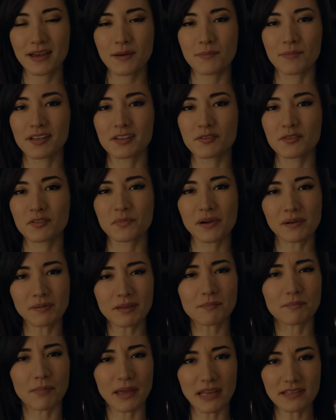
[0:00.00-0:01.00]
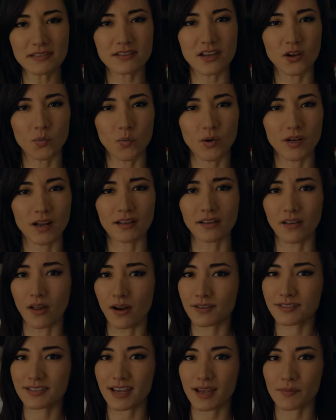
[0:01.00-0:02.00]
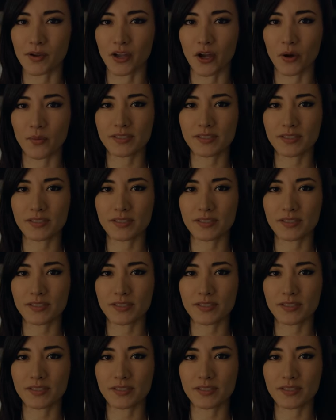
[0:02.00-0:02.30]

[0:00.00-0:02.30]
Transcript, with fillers: but it was probably based on one a long time ago.